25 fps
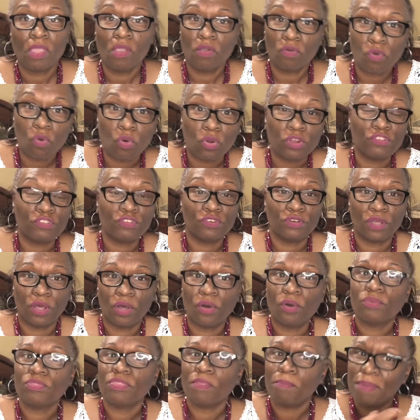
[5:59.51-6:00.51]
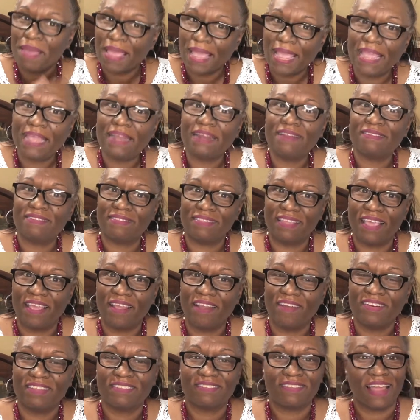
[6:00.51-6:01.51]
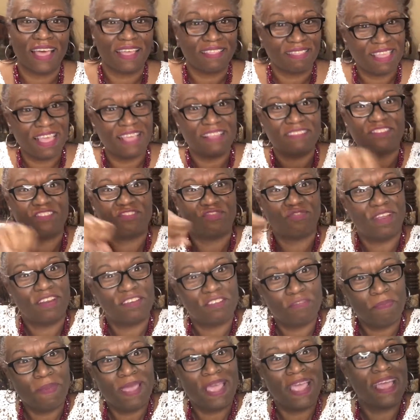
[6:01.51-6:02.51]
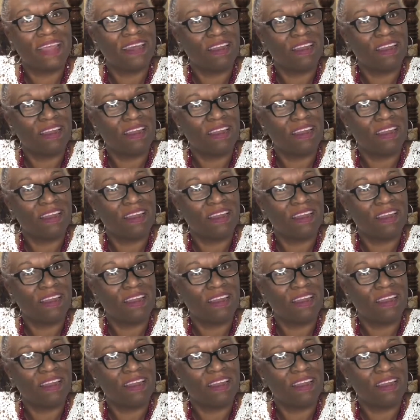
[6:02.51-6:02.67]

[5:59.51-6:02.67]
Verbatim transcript: of course, you know, the pain is there. And it's like that stretch band